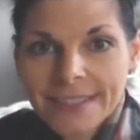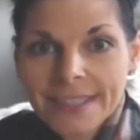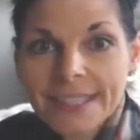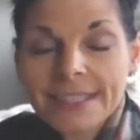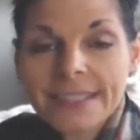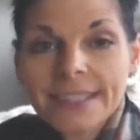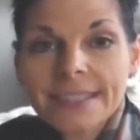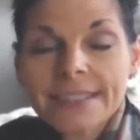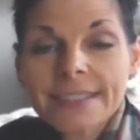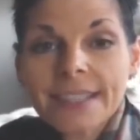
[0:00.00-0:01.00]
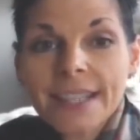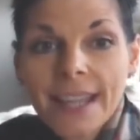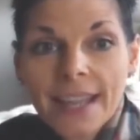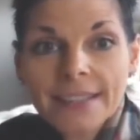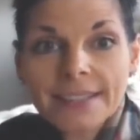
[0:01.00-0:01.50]
This is,
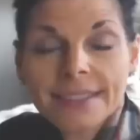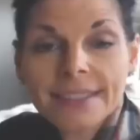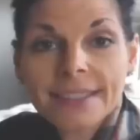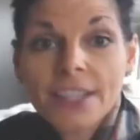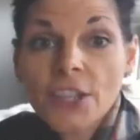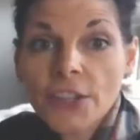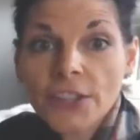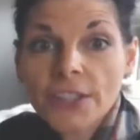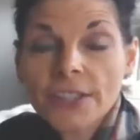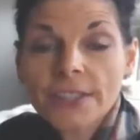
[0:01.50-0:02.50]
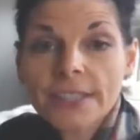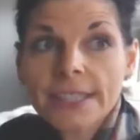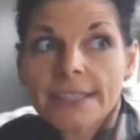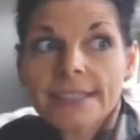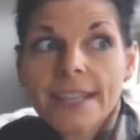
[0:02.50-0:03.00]
again, another,
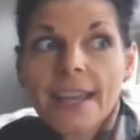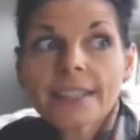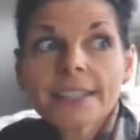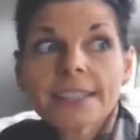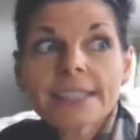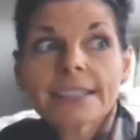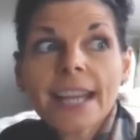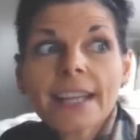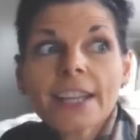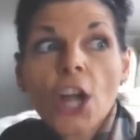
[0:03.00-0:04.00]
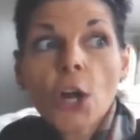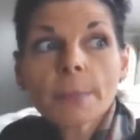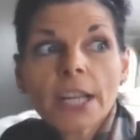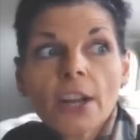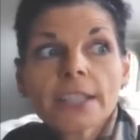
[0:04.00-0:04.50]
it's not a
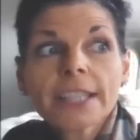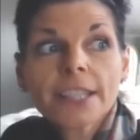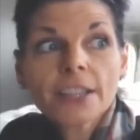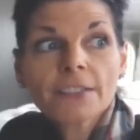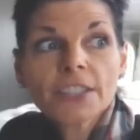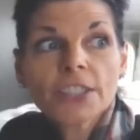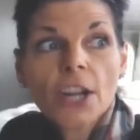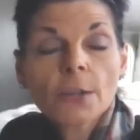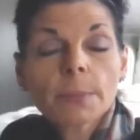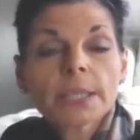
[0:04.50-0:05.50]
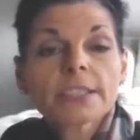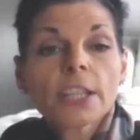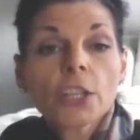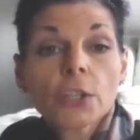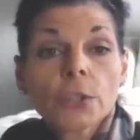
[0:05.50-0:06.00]
karmic card like the Lover's card, but it's a
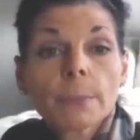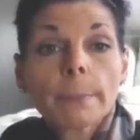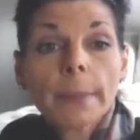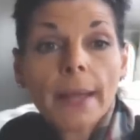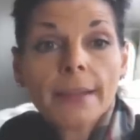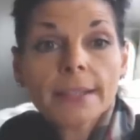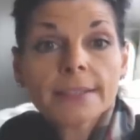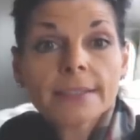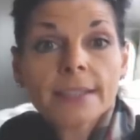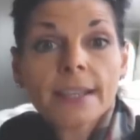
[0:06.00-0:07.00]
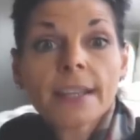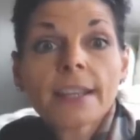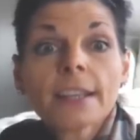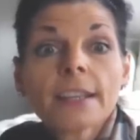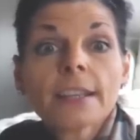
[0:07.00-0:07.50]
good, balanced
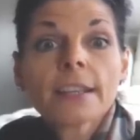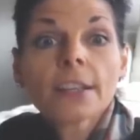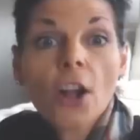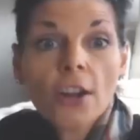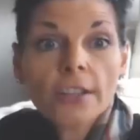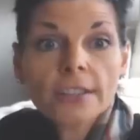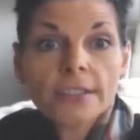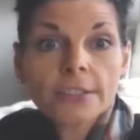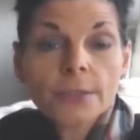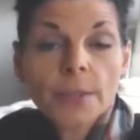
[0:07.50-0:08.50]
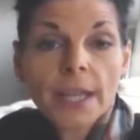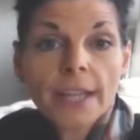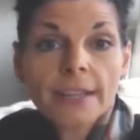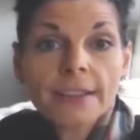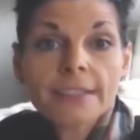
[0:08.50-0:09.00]
card.
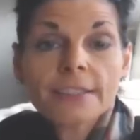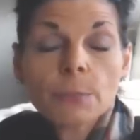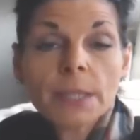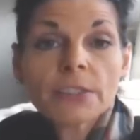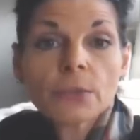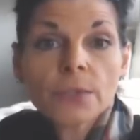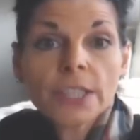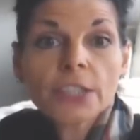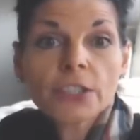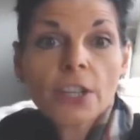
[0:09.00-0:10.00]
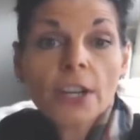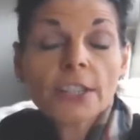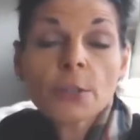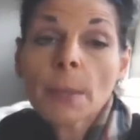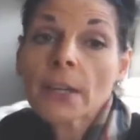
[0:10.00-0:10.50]
Okay? This, to me, is a really good card.
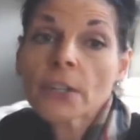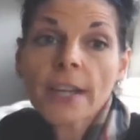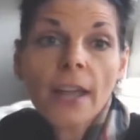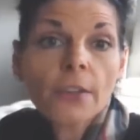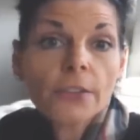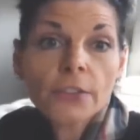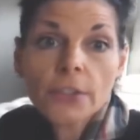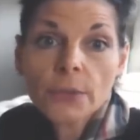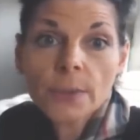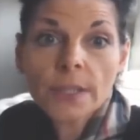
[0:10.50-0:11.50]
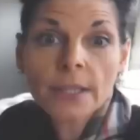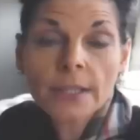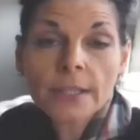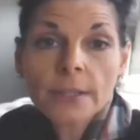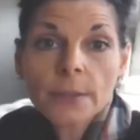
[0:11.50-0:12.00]
It's about good health, too.
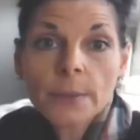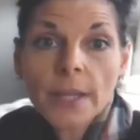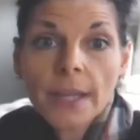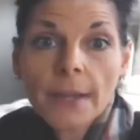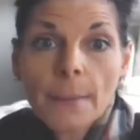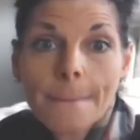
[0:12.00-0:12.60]
Okay?